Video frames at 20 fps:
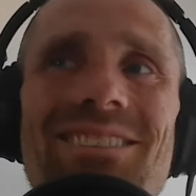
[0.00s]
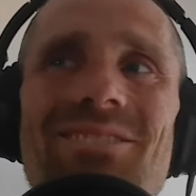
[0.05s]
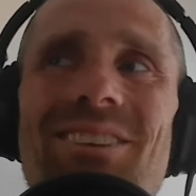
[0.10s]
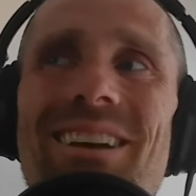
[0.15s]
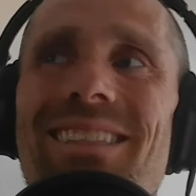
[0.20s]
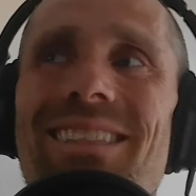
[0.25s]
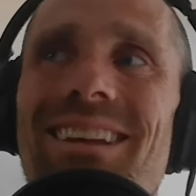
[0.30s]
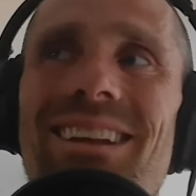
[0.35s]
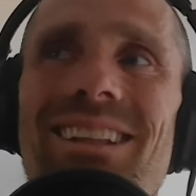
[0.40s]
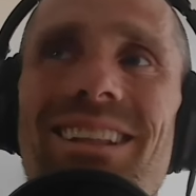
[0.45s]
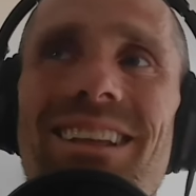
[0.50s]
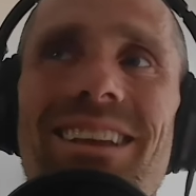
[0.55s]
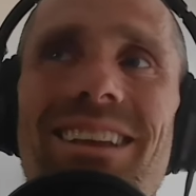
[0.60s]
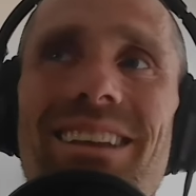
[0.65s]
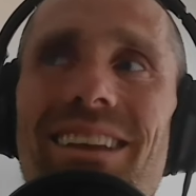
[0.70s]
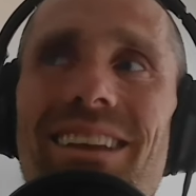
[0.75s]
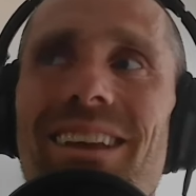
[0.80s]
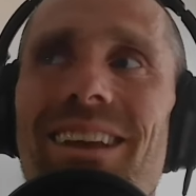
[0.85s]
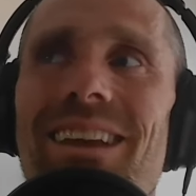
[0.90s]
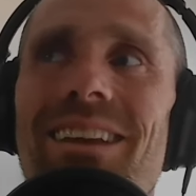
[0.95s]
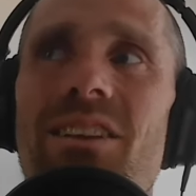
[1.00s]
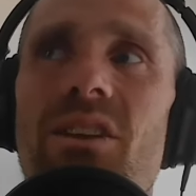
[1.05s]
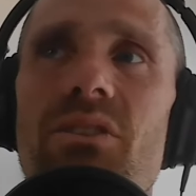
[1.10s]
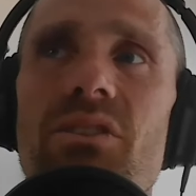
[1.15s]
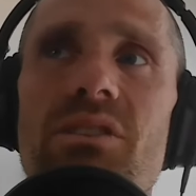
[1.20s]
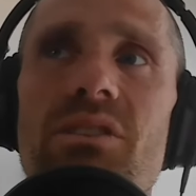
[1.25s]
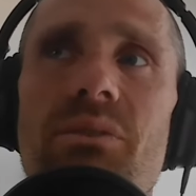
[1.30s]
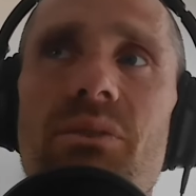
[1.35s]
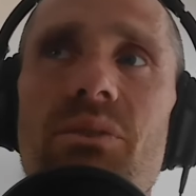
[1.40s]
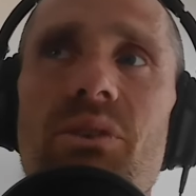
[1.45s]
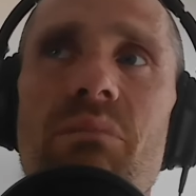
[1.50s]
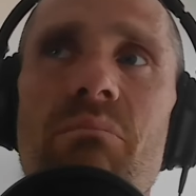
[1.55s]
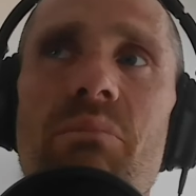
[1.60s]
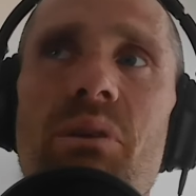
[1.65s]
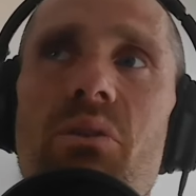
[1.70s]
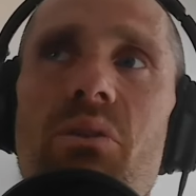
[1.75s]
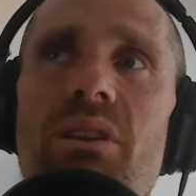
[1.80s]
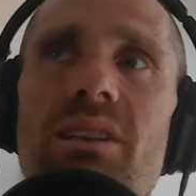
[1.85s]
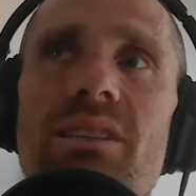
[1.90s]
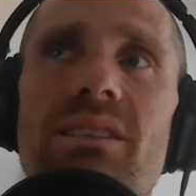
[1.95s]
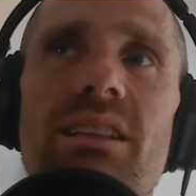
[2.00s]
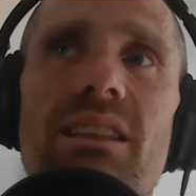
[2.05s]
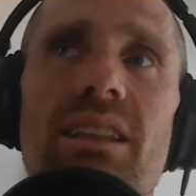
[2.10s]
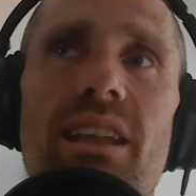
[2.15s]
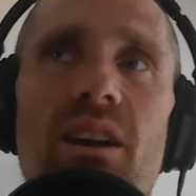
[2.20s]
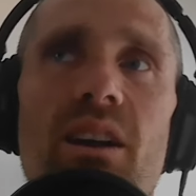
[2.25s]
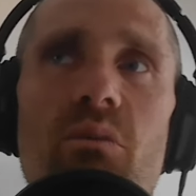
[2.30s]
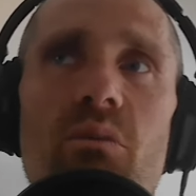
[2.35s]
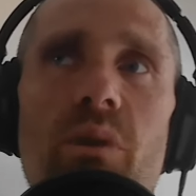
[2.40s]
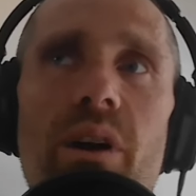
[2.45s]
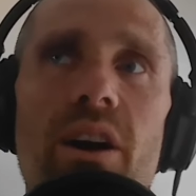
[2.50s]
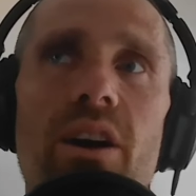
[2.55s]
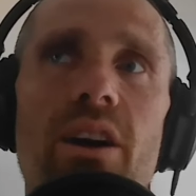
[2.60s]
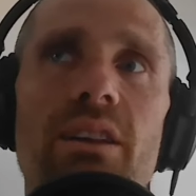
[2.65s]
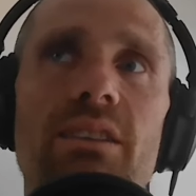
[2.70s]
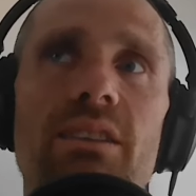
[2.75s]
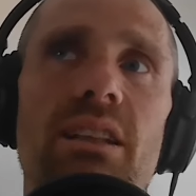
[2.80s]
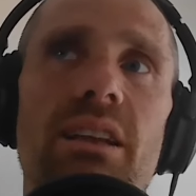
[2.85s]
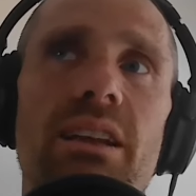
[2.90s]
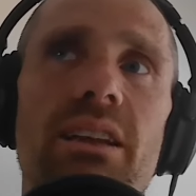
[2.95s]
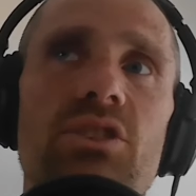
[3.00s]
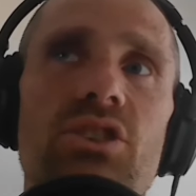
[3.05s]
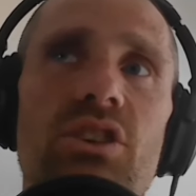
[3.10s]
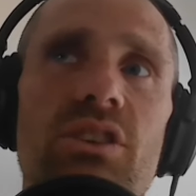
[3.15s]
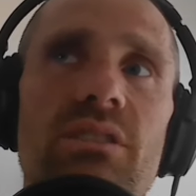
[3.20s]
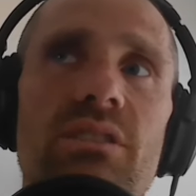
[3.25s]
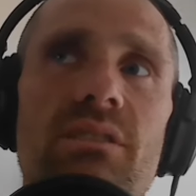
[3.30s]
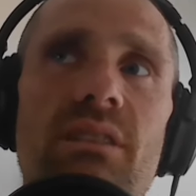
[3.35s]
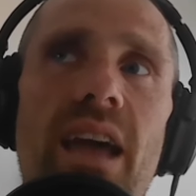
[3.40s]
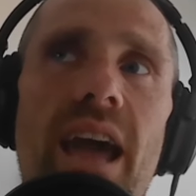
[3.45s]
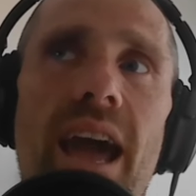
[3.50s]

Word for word: So I think like you know, there's a few components in there where it's like just